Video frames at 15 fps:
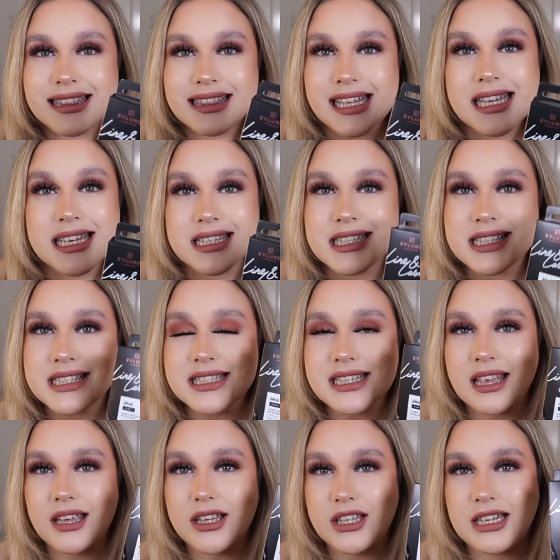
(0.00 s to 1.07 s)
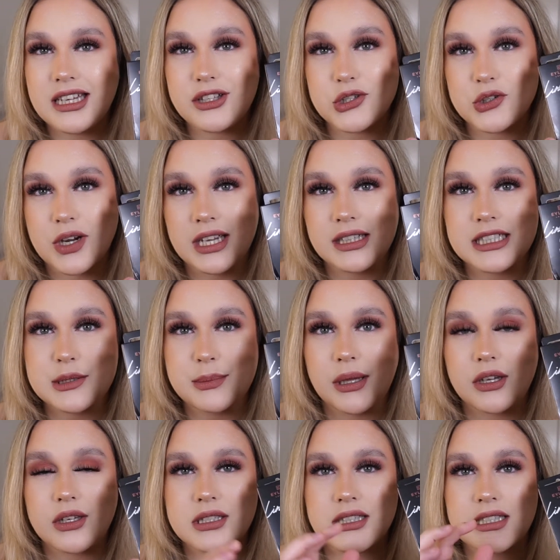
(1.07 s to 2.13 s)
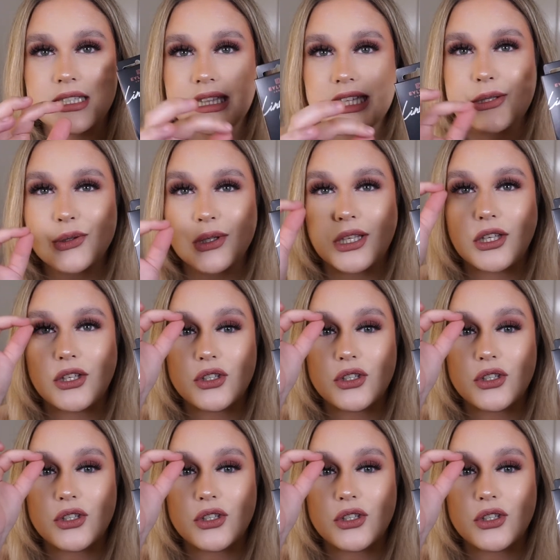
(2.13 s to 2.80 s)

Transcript: this, you need to try this, because it's literally,